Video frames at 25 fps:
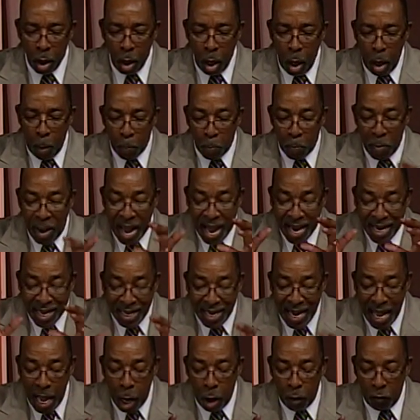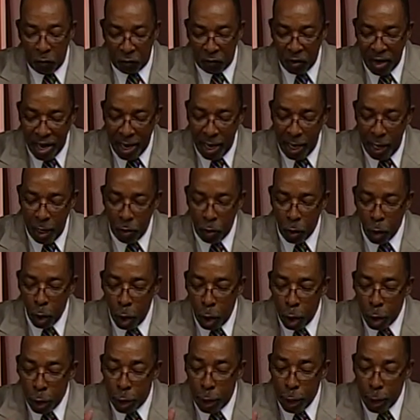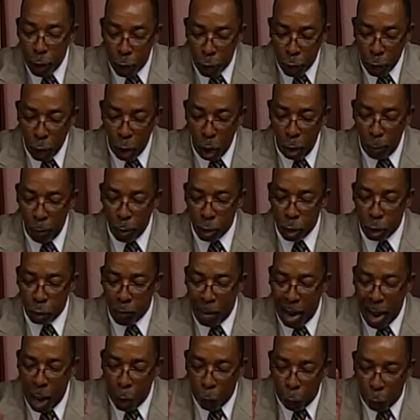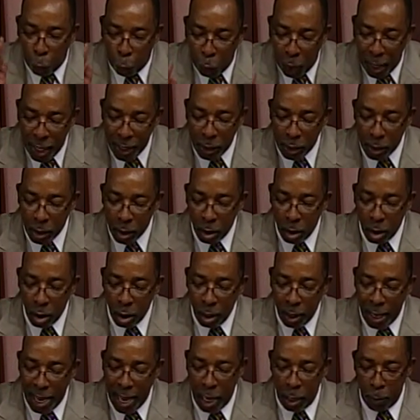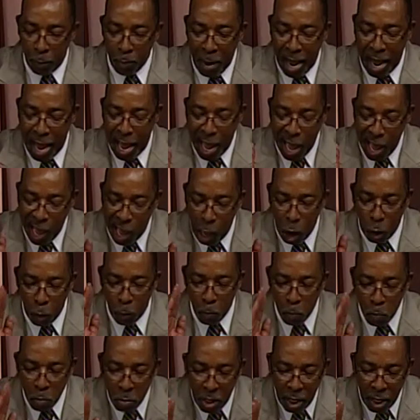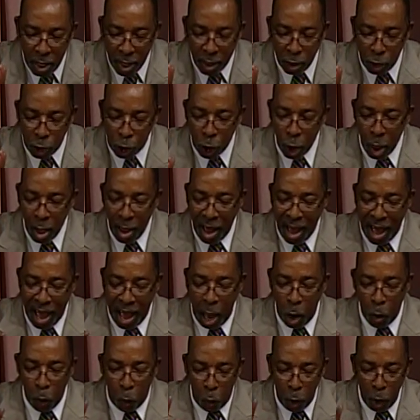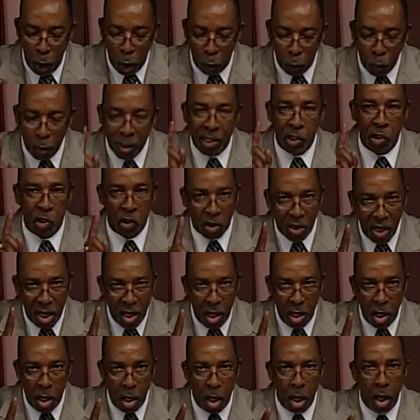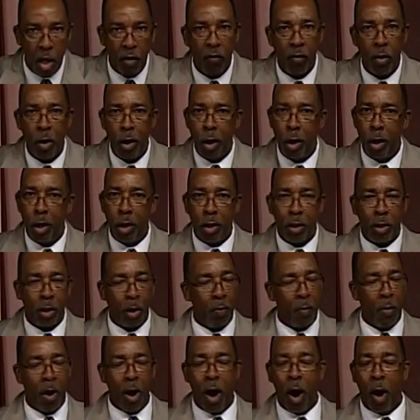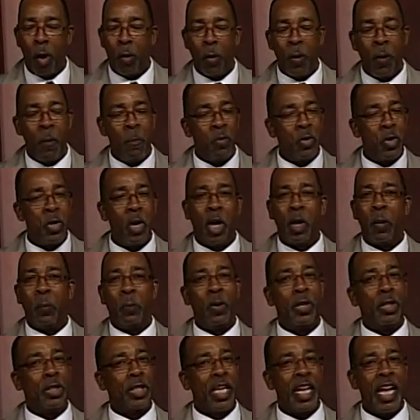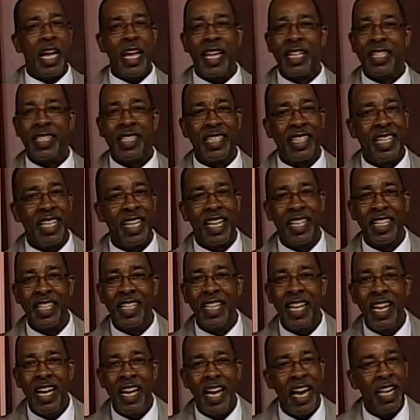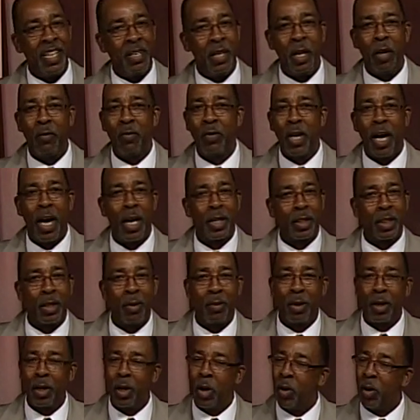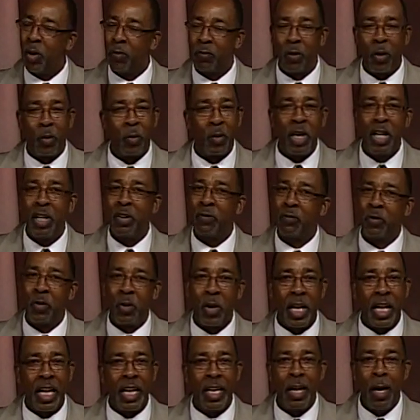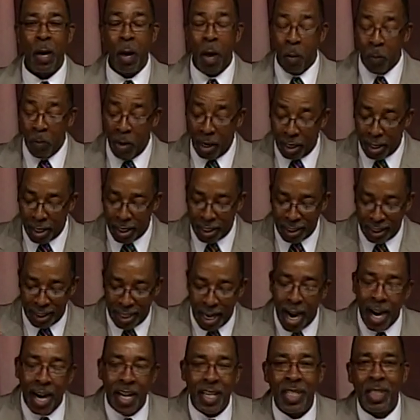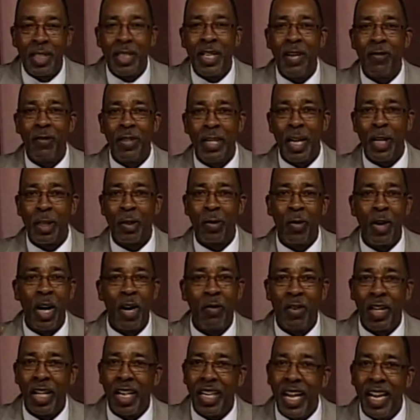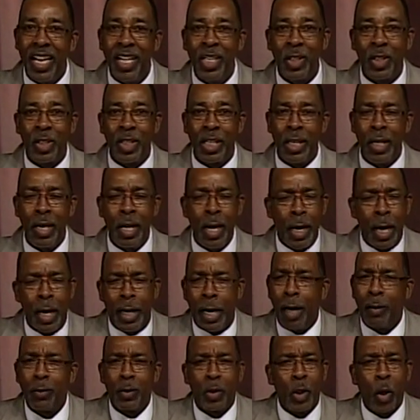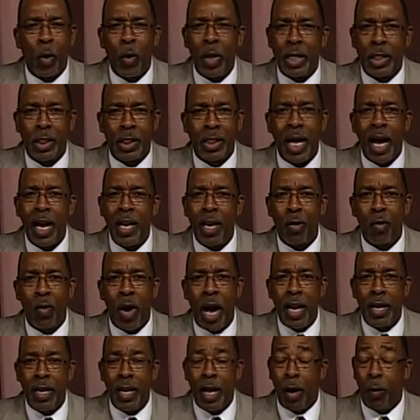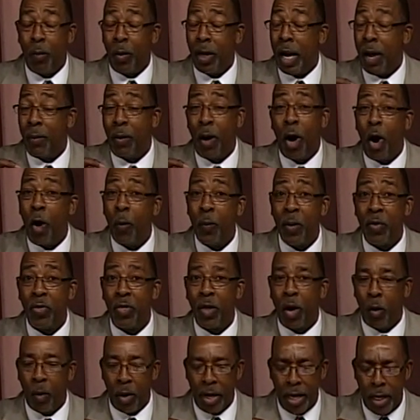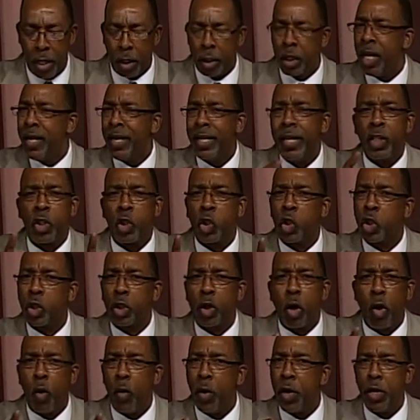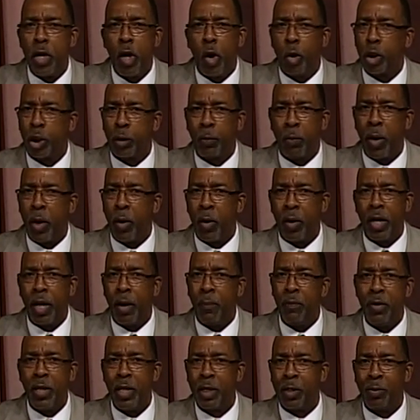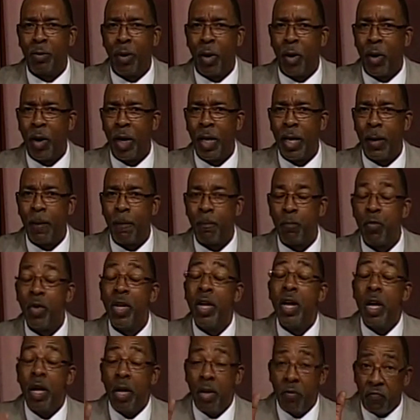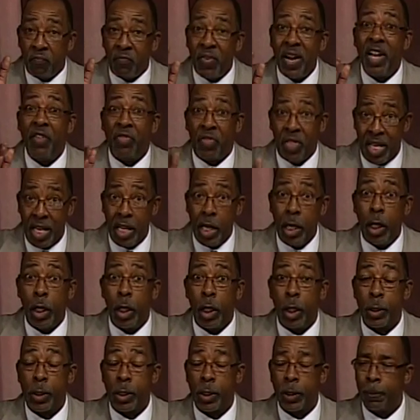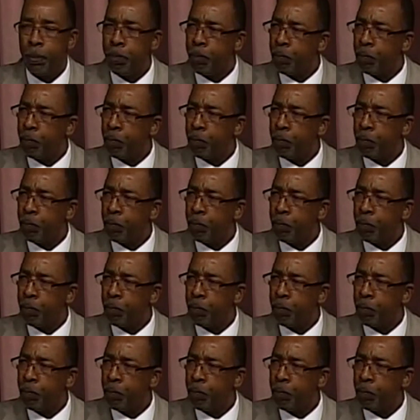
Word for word: my now faith determines my what and my how much I will receive tomorrow. You ought to put your hands together and give God some glory for real, friend, because God is giving us revelation. And I'm so excited right now. What I'm hoping, though, is is stirring your spirit up this morning. Faith is.